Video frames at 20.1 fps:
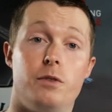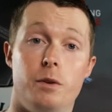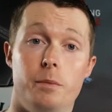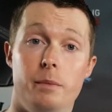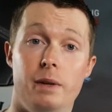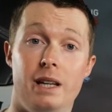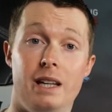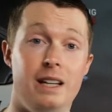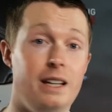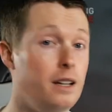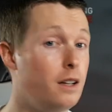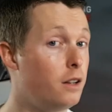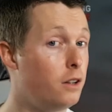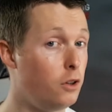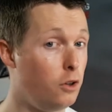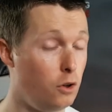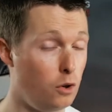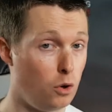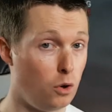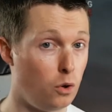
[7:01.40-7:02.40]
for me,
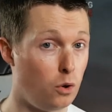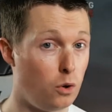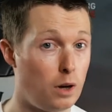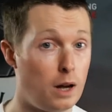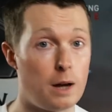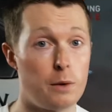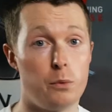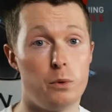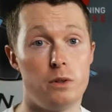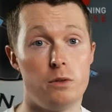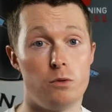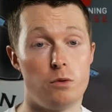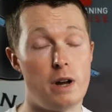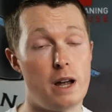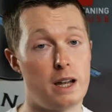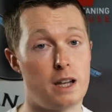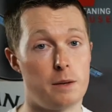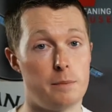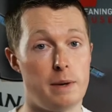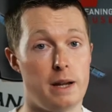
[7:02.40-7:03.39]
no, I wouldn't
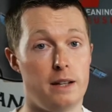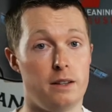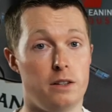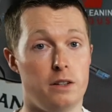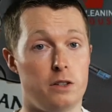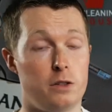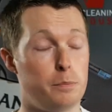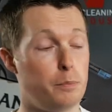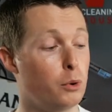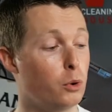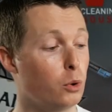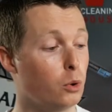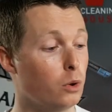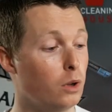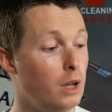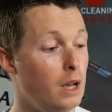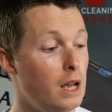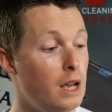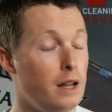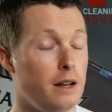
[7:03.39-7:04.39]
recommend this
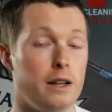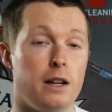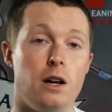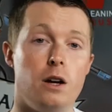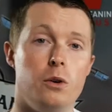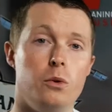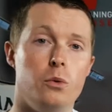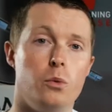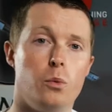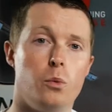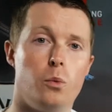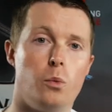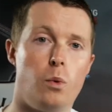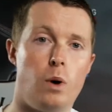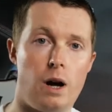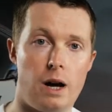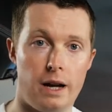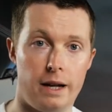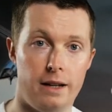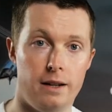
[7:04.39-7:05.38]
pole. Now,
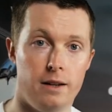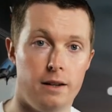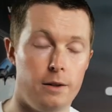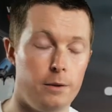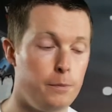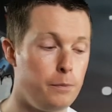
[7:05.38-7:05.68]
why?